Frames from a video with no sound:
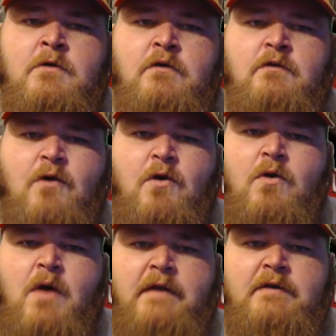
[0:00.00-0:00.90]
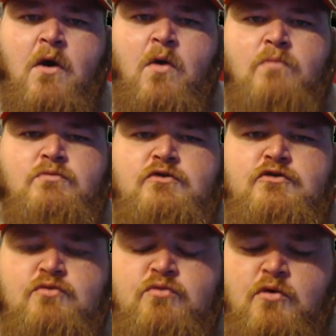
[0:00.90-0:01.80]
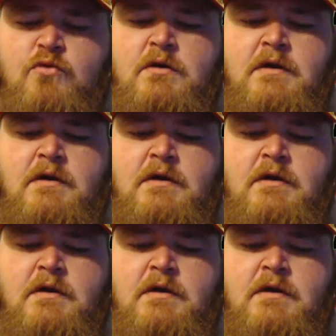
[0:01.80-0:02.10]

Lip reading: So I don't truly